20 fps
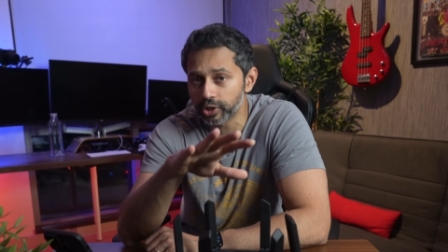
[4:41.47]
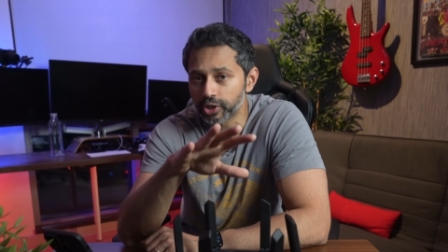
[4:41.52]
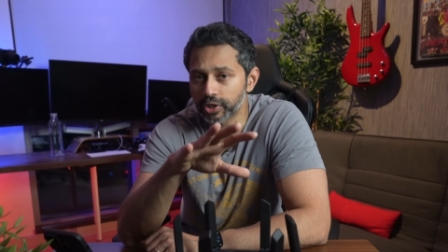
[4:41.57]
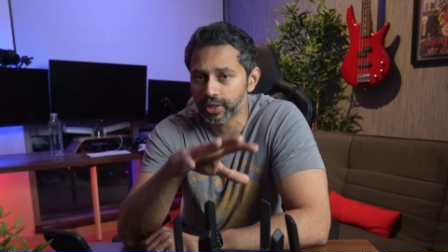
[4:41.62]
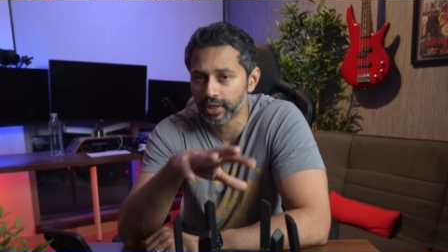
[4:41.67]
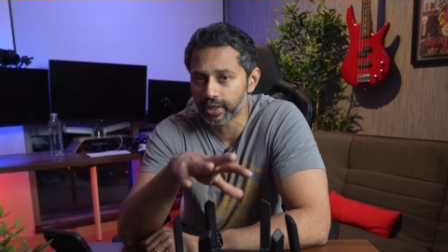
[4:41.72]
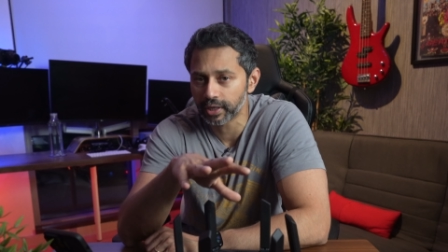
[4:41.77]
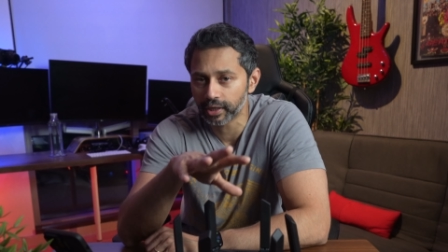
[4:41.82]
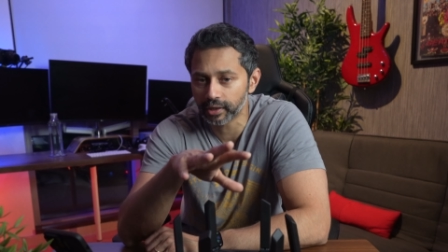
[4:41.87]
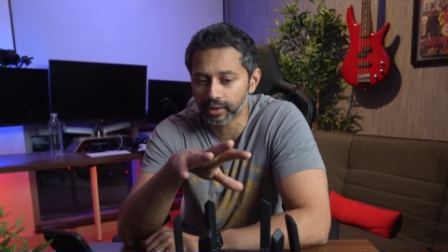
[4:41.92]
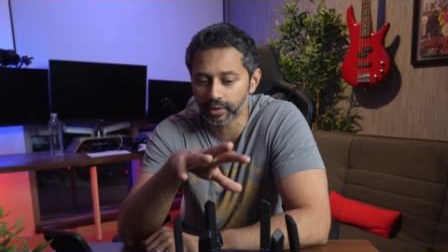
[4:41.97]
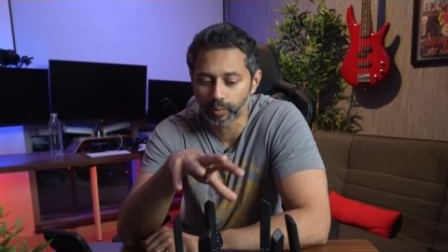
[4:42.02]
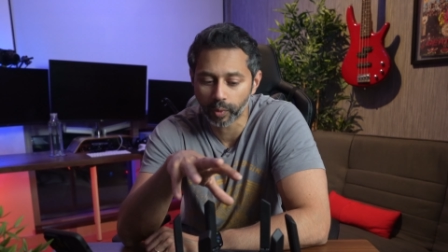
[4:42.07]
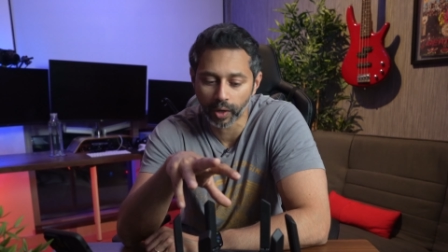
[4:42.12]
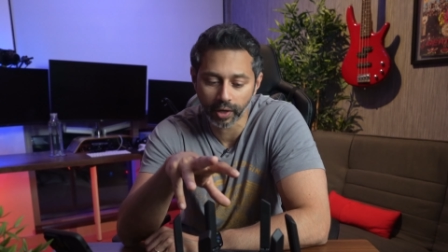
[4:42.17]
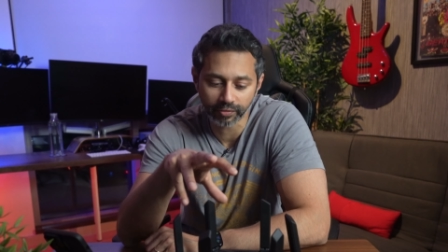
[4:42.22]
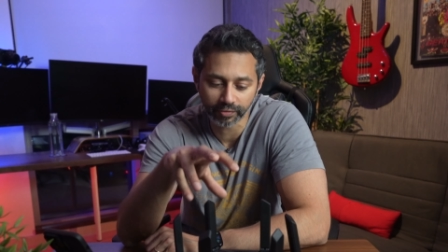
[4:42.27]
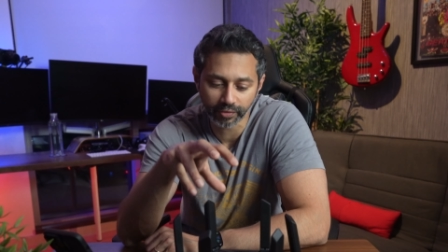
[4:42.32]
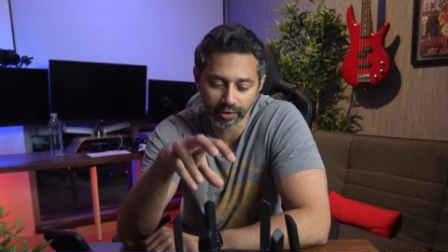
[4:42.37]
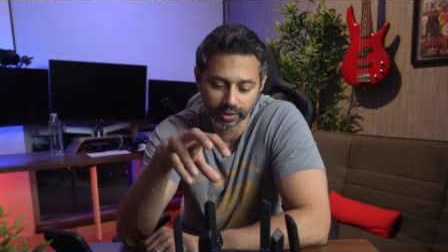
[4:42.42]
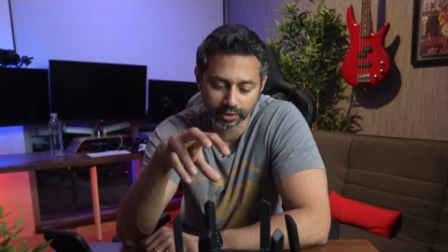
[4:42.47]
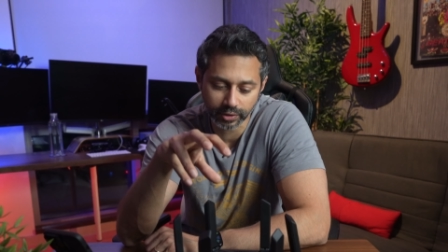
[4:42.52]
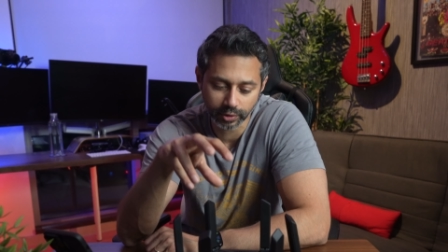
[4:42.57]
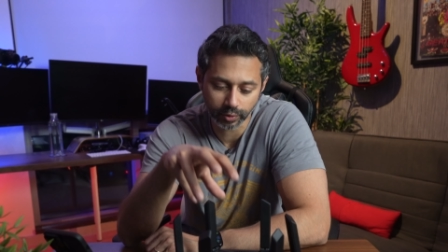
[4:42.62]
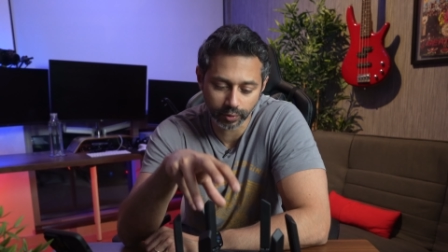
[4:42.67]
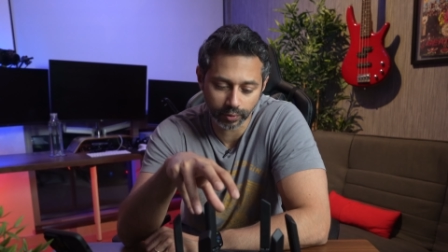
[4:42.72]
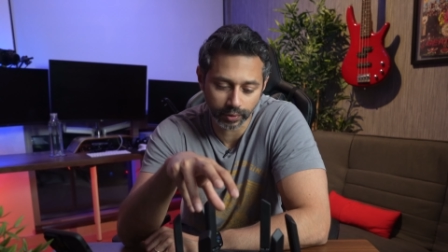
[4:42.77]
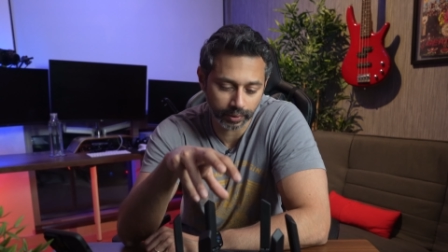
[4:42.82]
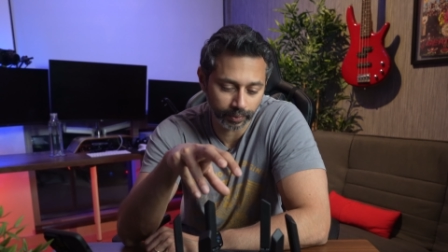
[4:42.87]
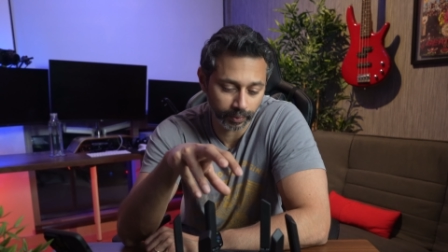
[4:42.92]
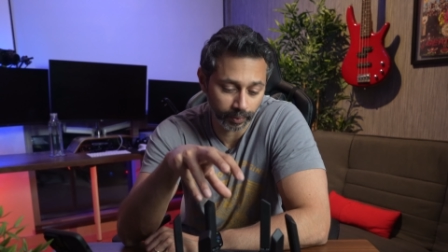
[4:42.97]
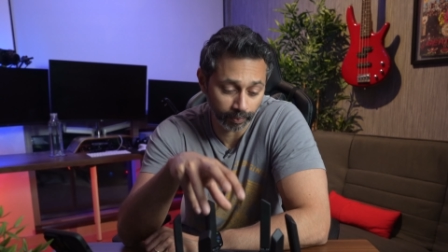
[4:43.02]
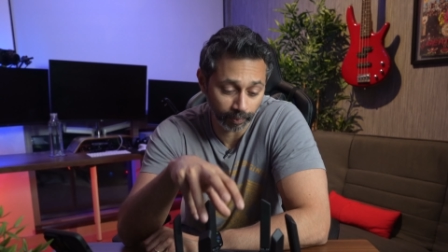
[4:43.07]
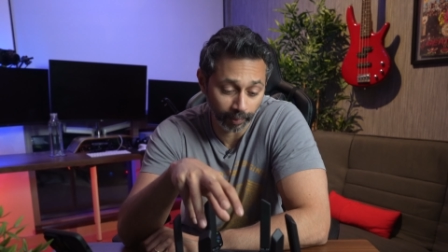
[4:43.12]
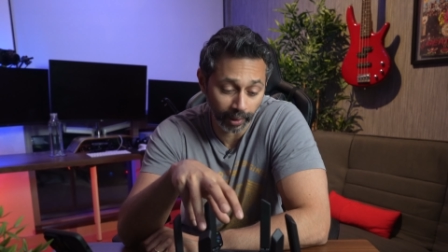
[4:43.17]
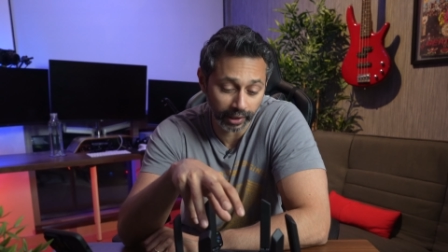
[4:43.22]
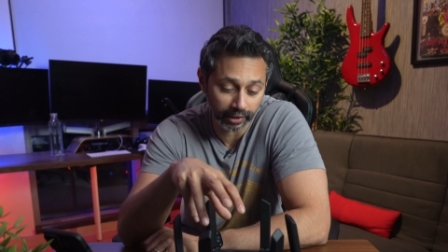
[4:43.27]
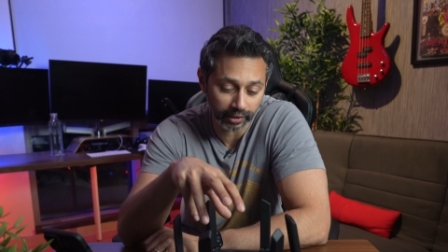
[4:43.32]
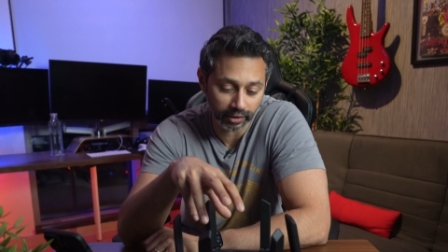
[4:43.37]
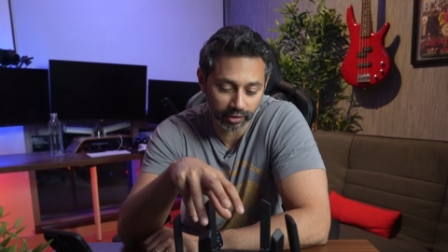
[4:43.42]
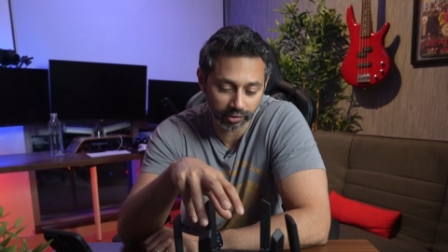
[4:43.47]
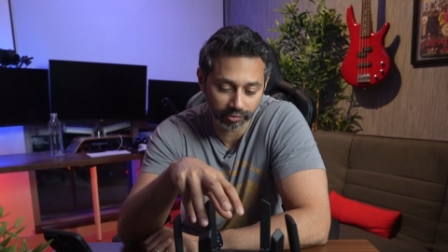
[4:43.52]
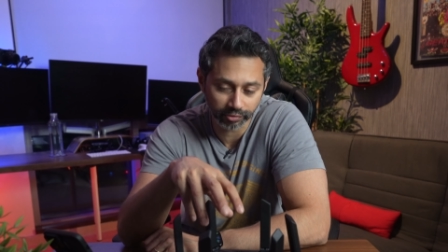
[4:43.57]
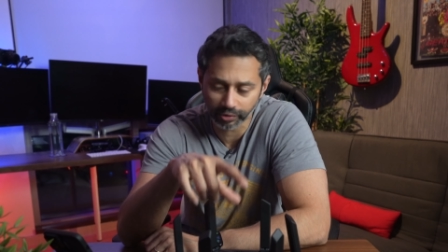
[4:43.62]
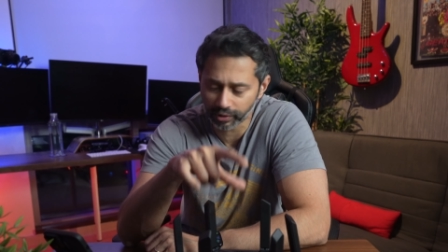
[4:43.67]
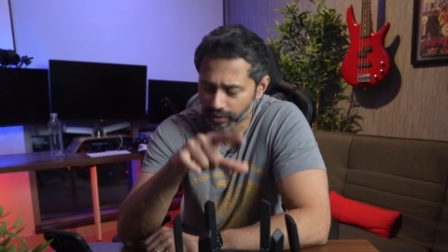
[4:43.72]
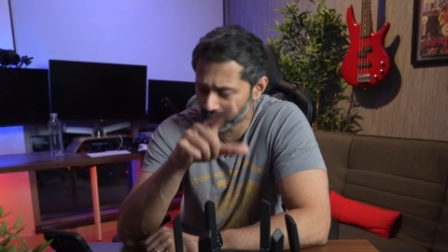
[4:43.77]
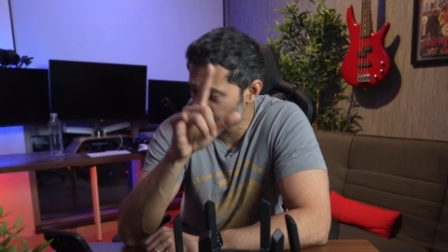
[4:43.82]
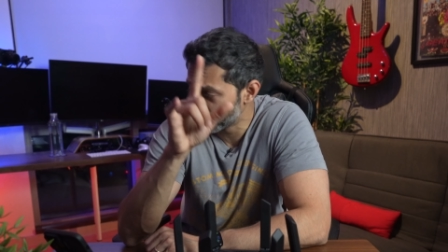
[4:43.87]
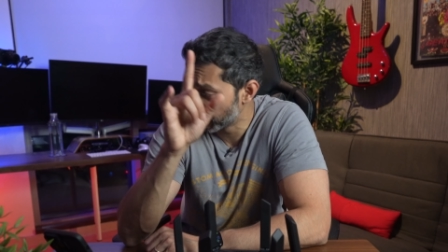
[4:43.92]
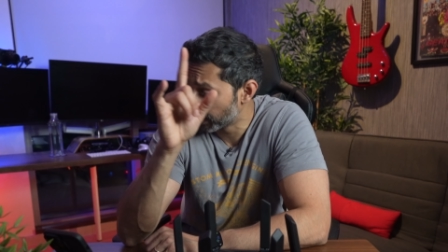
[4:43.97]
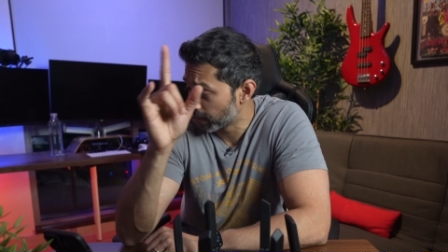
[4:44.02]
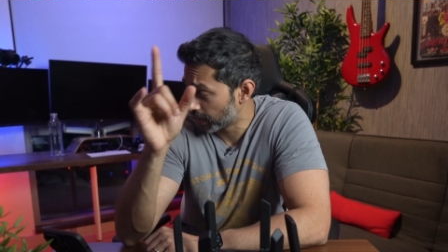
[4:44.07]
as any other Wi-Fi, so it might interfere.